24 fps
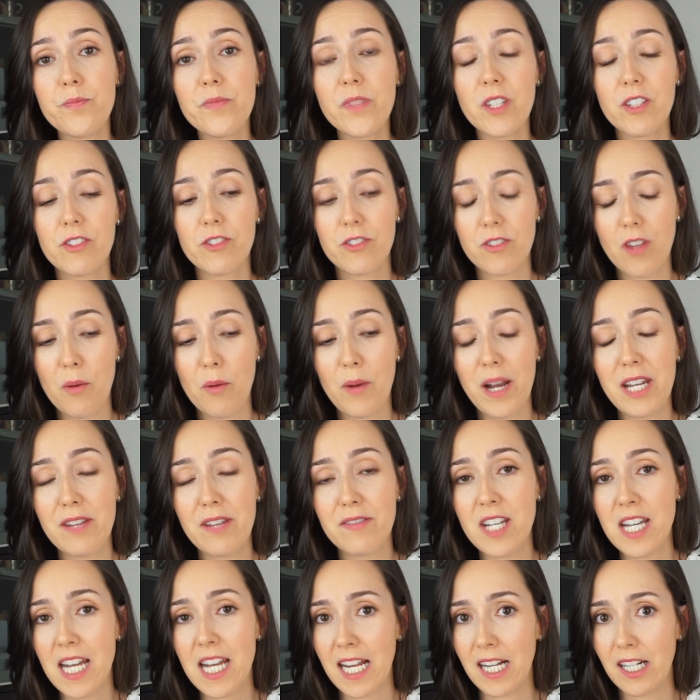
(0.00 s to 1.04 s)
So I lived
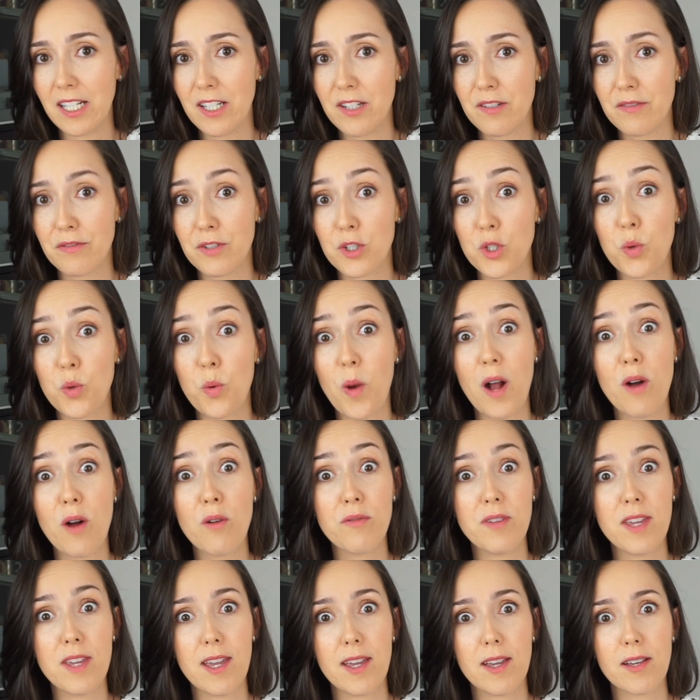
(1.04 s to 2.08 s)
in England for 12
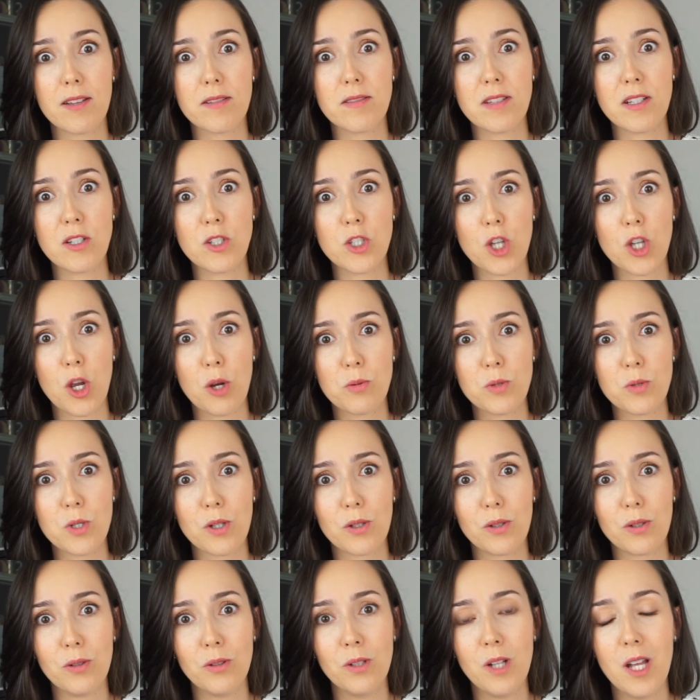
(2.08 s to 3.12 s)
years in
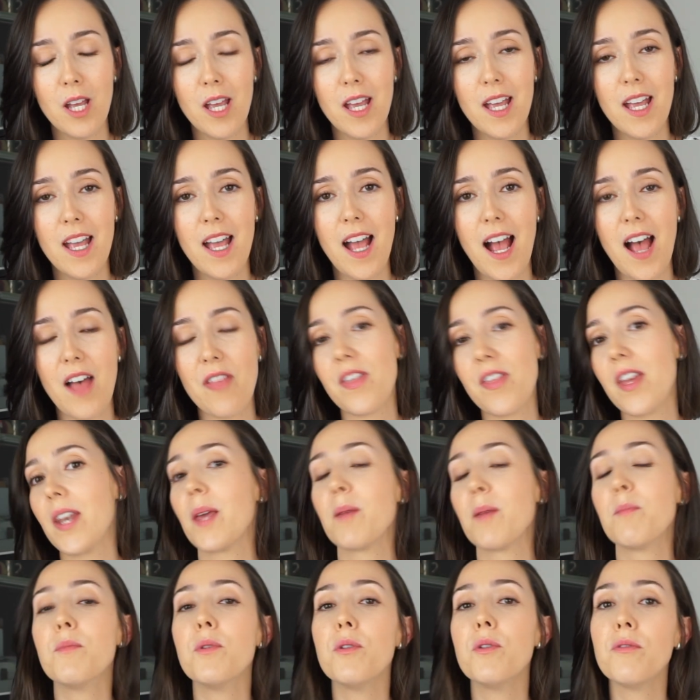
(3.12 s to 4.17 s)
total, and then
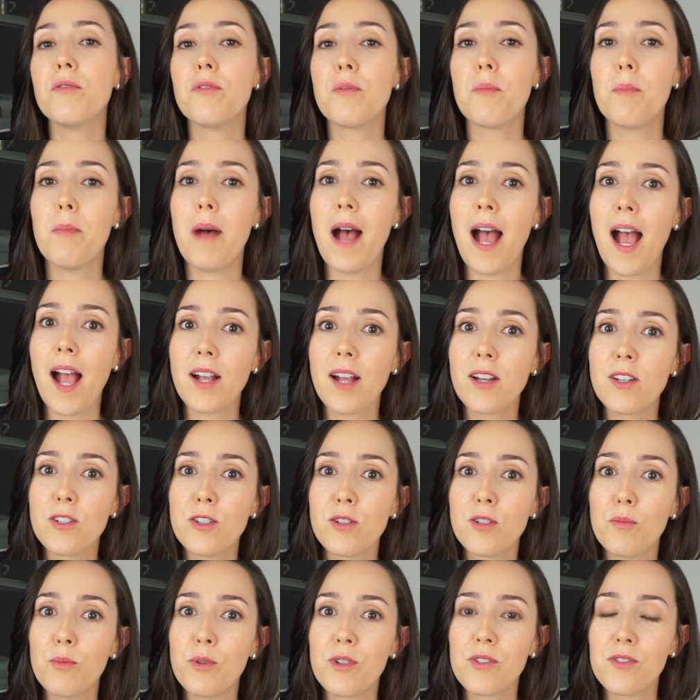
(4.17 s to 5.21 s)
I moved back
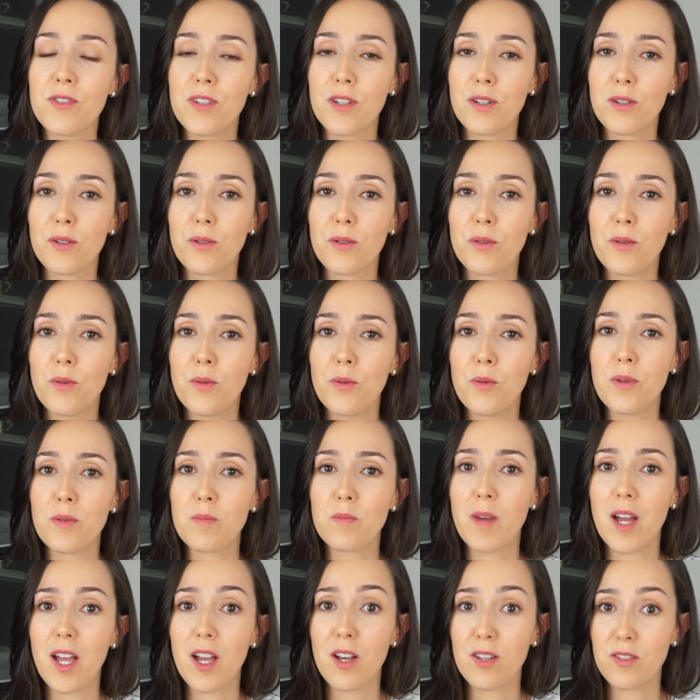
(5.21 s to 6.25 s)
to Brazil with
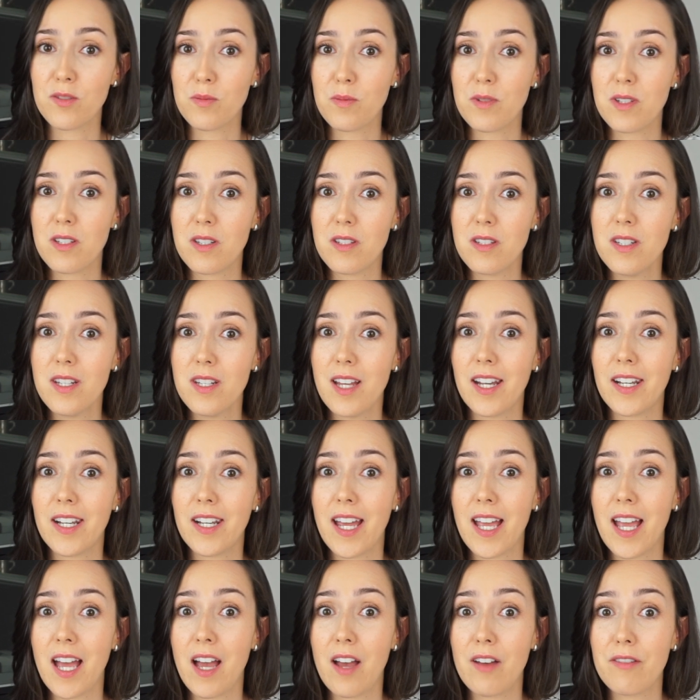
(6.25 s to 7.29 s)
my husband, and I
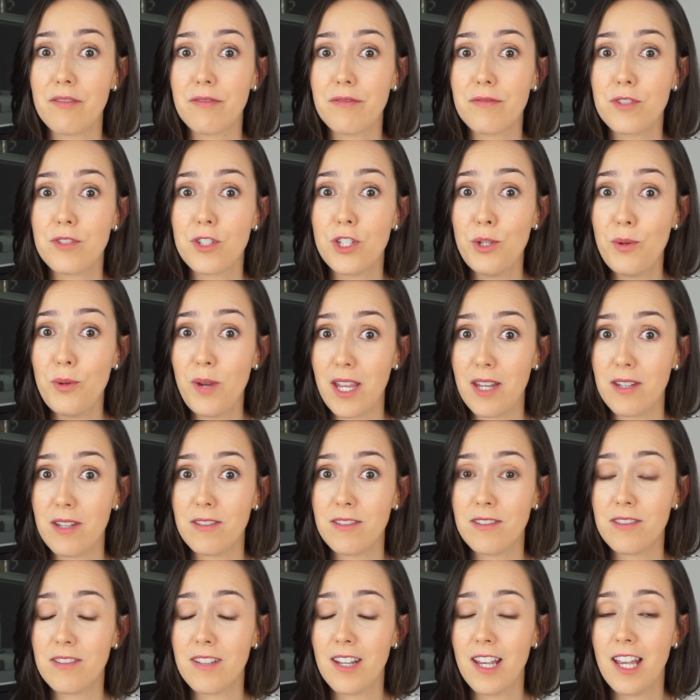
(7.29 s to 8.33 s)
have 2
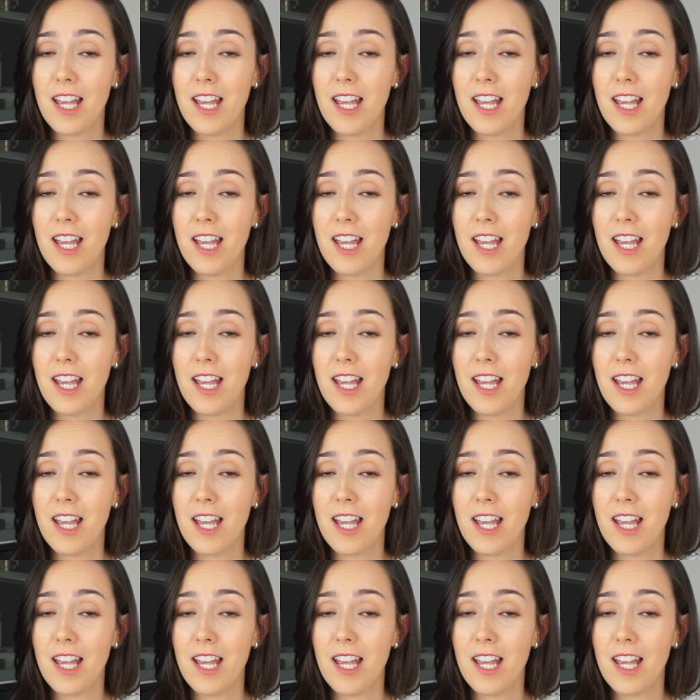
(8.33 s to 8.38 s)
kids,